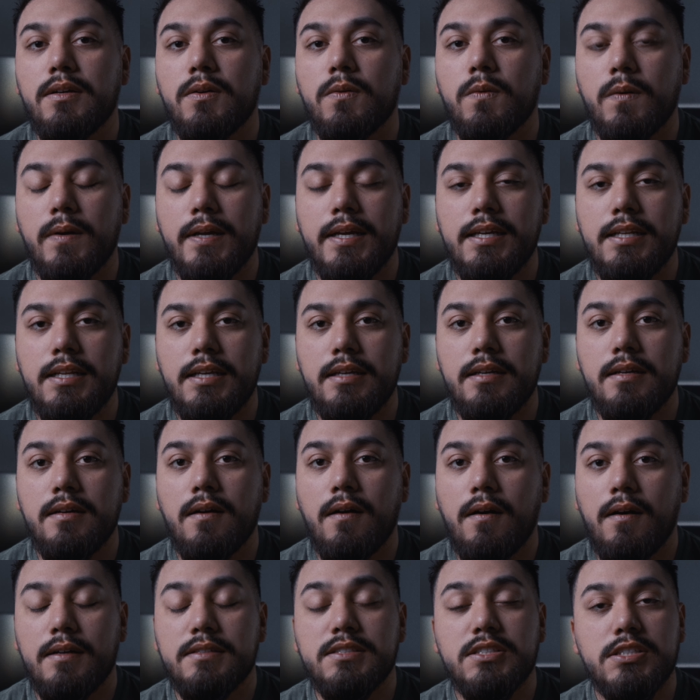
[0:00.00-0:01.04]
creating,
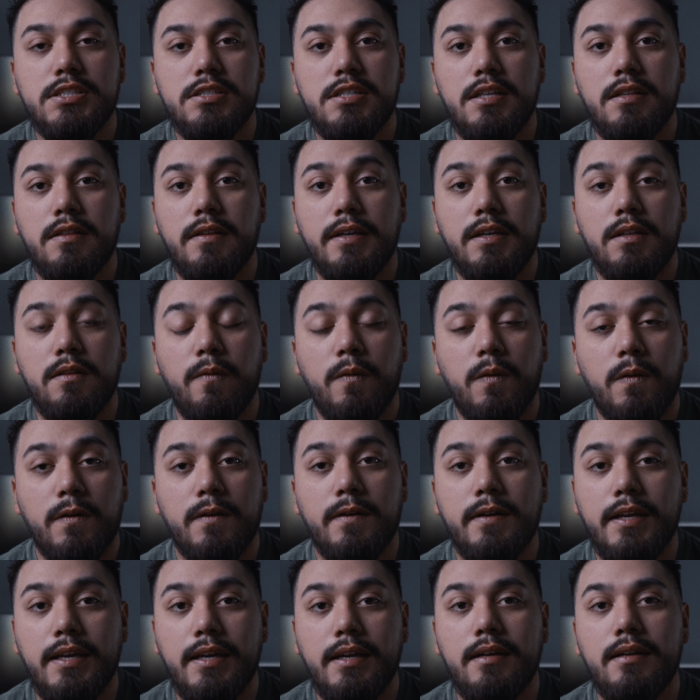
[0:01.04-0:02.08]
constantly
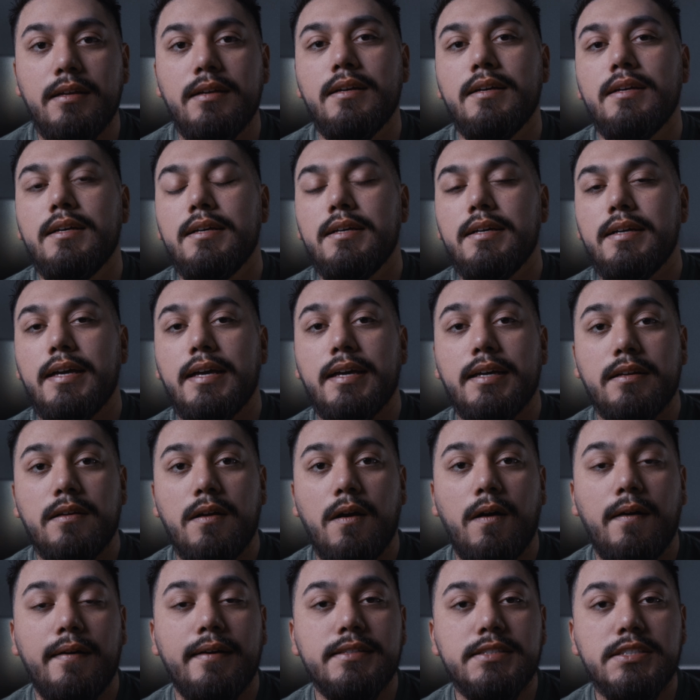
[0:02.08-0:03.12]
learning, and
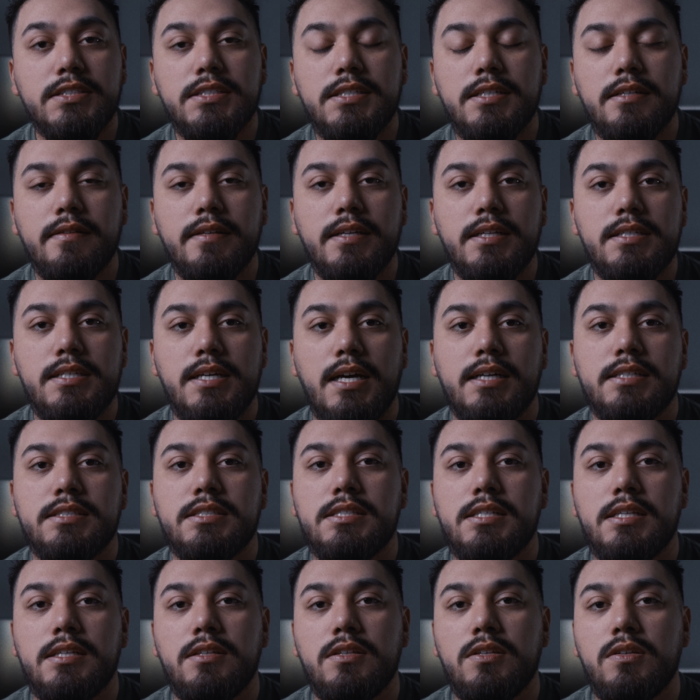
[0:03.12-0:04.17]
constantly
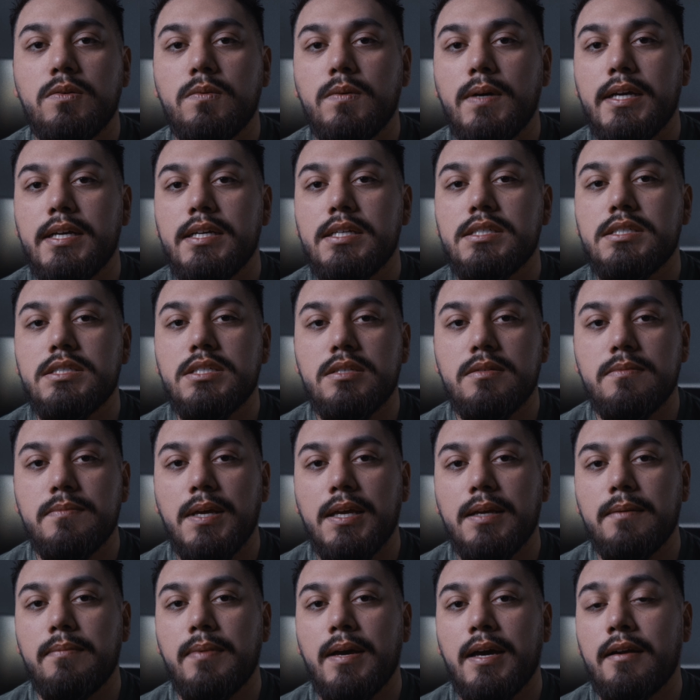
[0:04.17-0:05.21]
testing new ways to
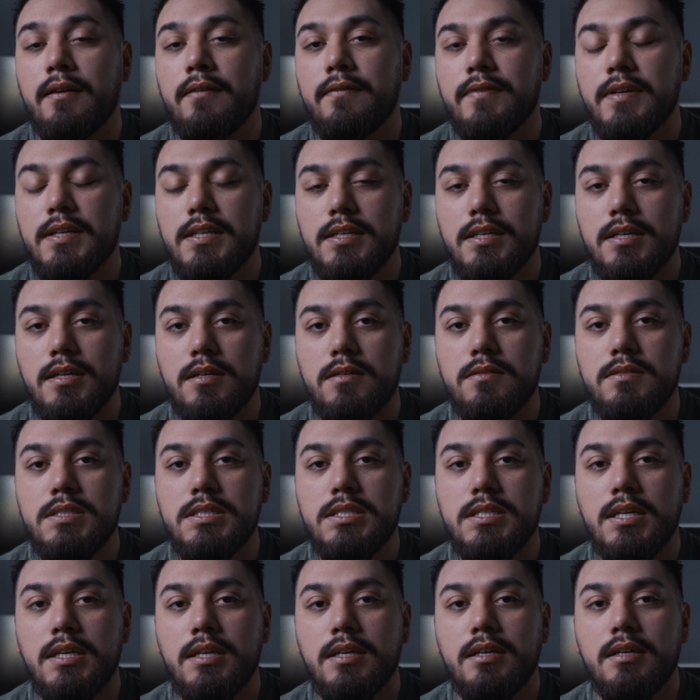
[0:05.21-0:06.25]
make better
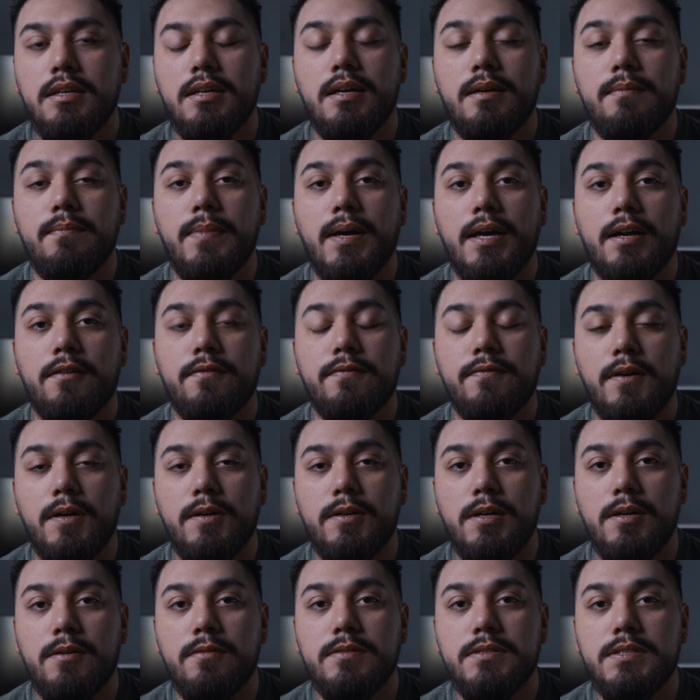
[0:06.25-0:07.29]
videos and better
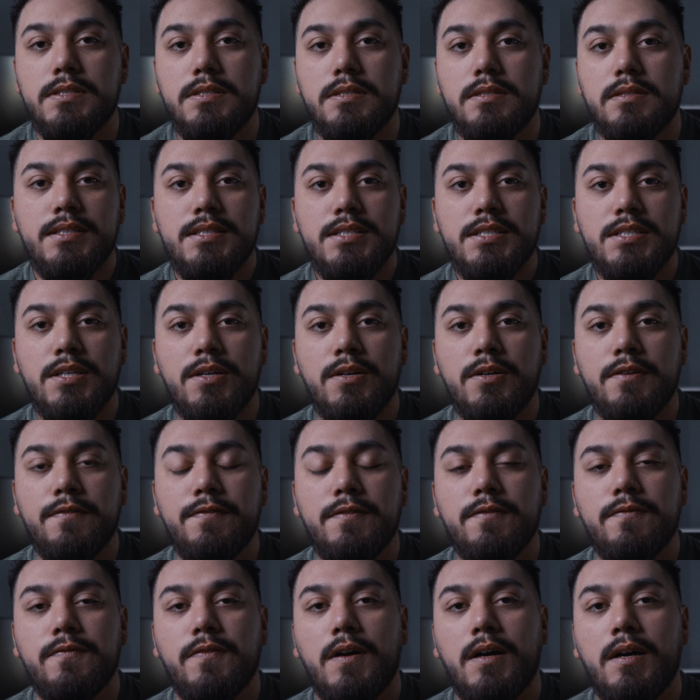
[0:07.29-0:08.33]
photos. So if
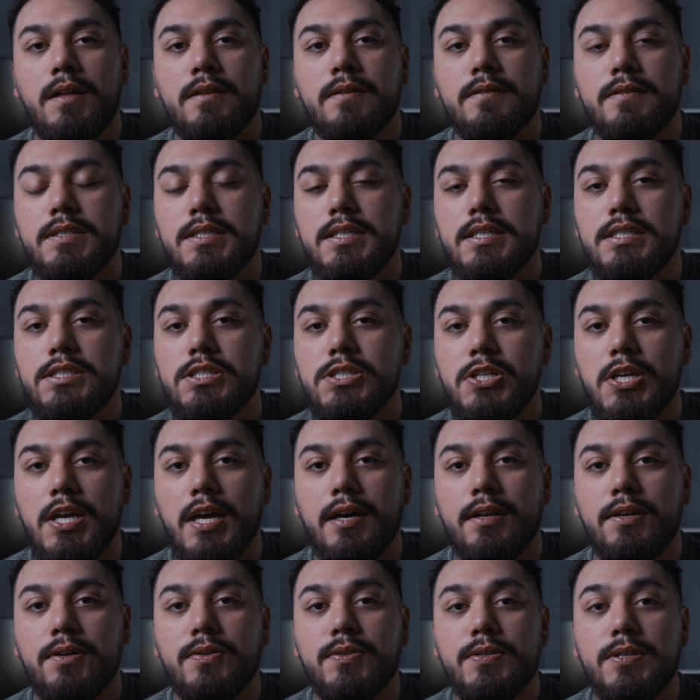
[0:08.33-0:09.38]
you follow this
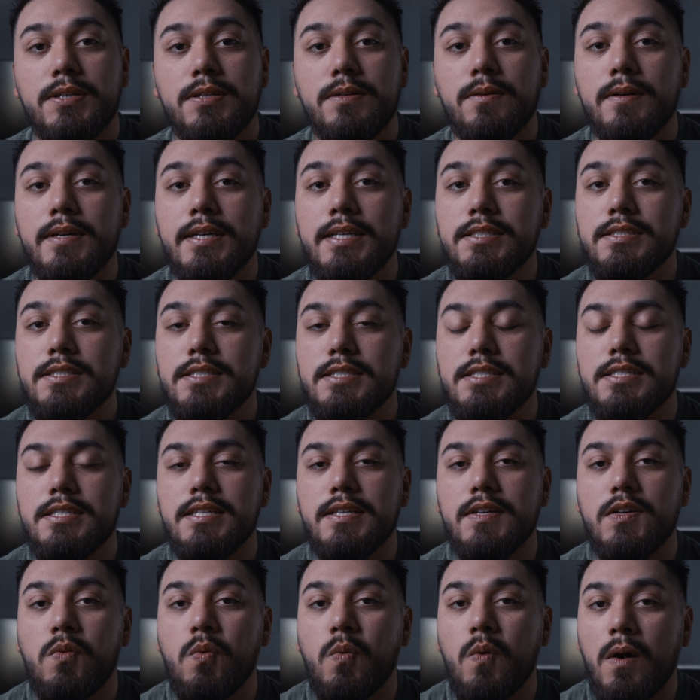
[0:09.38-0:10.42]
channel, you're going to
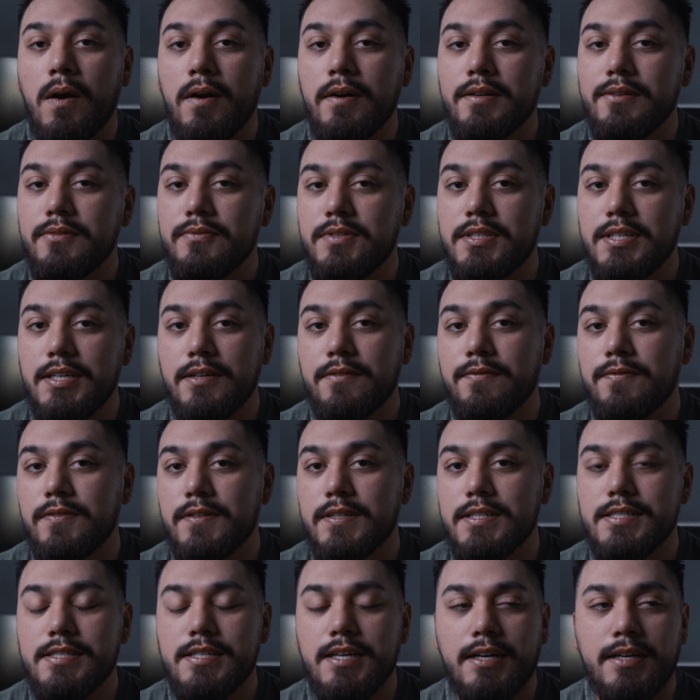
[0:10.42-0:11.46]
see a lot of
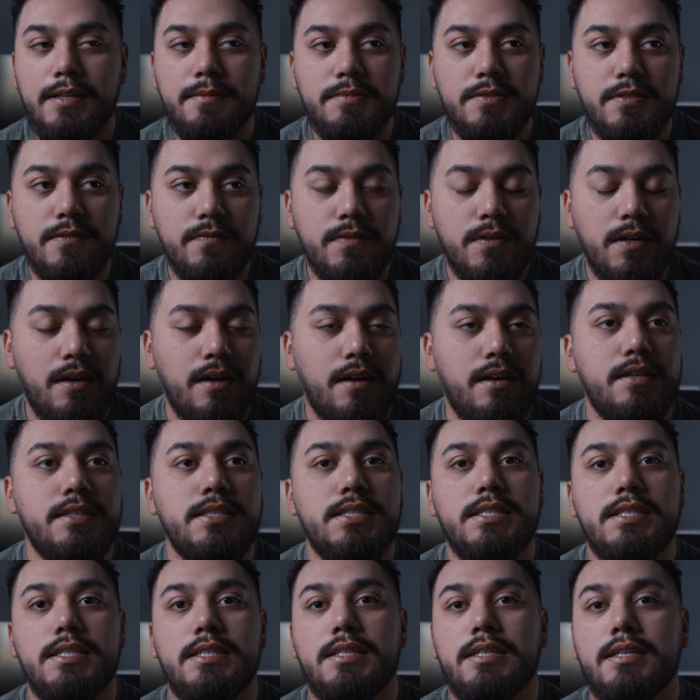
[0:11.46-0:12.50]
different types of
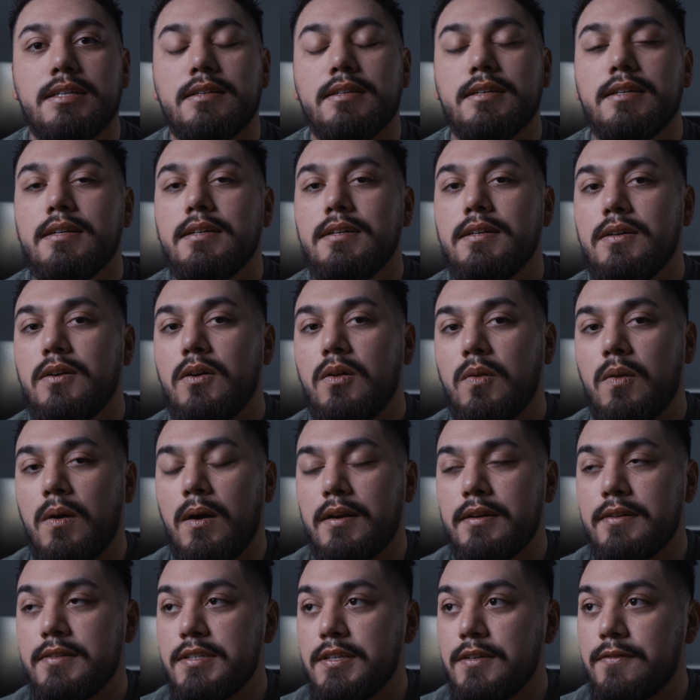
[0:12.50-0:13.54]
content, a
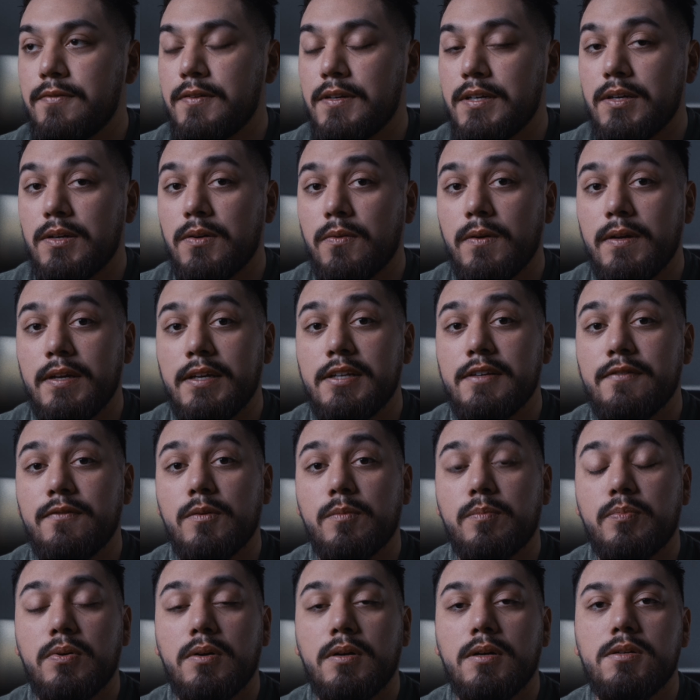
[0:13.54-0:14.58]
lot of different creative
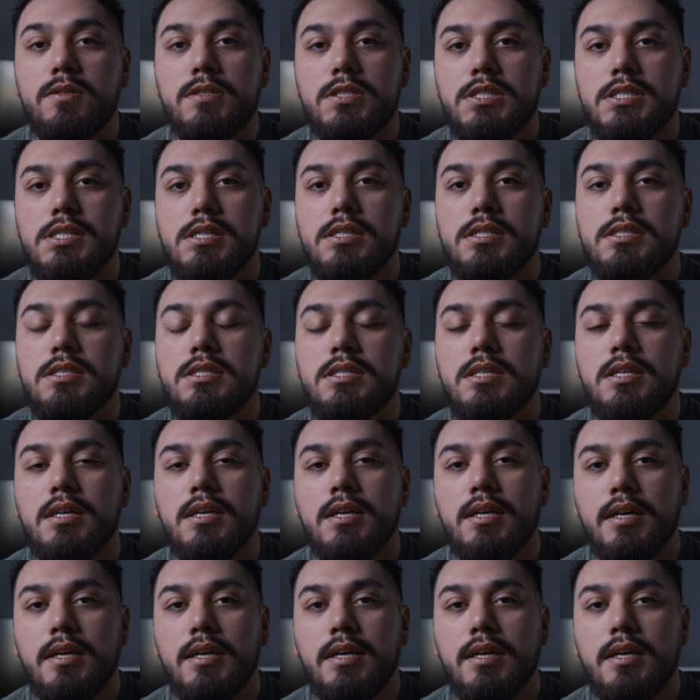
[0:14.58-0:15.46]
approaches,